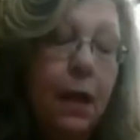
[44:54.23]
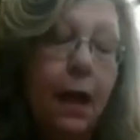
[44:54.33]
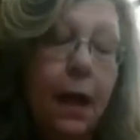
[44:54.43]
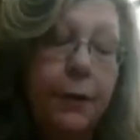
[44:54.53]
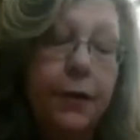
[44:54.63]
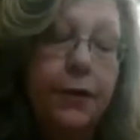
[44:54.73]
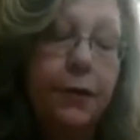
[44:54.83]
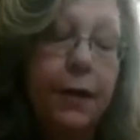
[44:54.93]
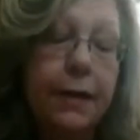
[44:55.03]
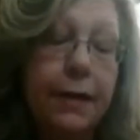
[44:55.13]
I would
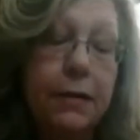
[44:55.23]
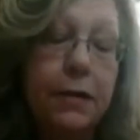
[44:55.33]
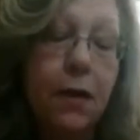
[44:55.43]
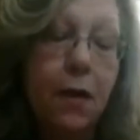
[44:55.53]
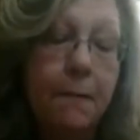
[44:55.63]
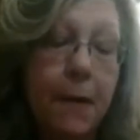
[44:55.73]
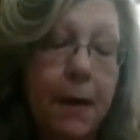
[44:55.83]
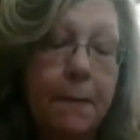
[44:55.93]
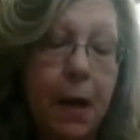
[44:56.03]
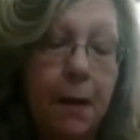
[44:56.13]
thread this on my
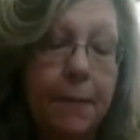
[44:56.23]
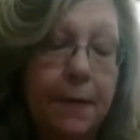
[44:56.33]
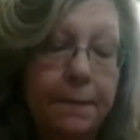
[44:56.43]
bobbin.